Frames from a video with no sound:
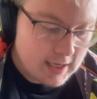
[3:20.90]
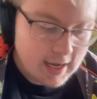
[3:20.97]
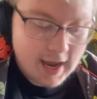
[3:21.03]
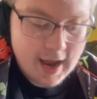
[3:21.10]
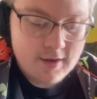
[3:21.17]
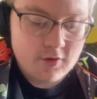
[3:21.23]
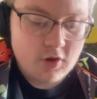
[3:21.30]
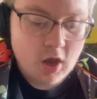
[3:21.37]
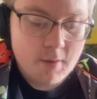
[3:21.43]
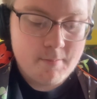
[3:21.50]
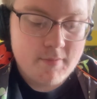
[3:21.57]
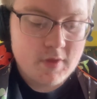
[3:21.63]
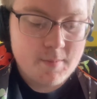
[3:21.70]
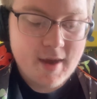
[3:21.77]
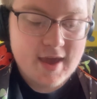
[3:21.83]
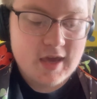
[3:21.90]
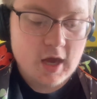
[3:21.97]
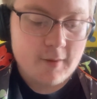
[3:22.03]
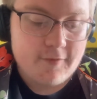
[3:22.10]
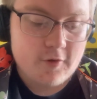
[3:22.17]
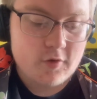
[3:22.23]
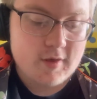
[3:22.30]
And the
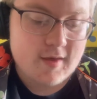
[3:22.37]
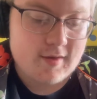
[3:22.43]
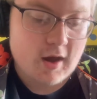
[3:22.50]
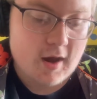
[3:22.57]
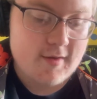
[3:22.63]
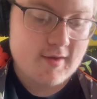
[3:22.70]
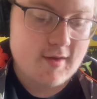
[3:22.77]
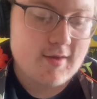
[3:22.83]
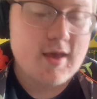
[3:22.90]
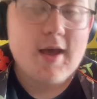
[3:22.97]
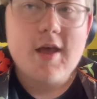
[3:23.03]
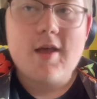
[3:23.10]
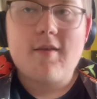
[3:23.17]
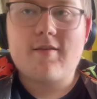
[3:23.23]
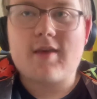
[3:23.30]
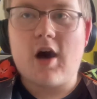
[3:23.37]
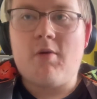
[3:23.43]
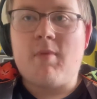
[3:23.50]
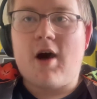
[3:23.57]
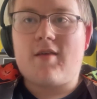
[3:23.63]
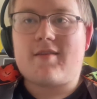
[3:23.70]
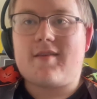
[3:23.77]
makeup for all these guys is Skull
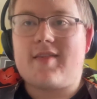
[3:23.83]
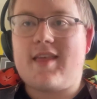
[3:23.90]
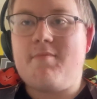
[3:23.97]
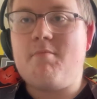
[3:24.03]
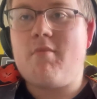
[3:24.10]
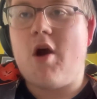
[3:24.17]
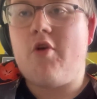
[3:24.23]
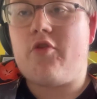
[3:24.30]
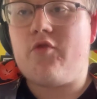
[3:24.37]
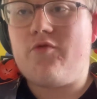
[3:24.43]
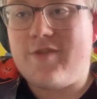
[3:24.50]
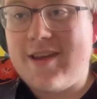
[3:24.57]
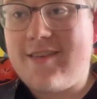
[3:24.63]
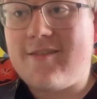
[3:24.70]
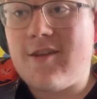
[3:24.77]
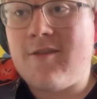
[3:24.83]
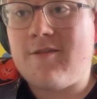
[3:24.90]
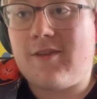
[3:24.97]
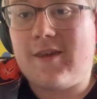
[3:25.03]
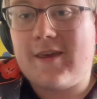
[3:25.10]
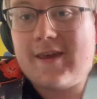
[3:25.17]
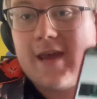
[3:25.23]
Mask is the most
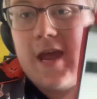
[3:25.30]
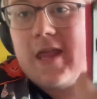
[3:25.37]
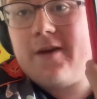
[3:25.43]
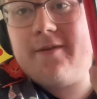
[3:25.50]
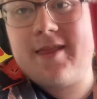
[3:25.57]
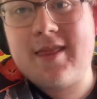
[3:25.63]
recent killer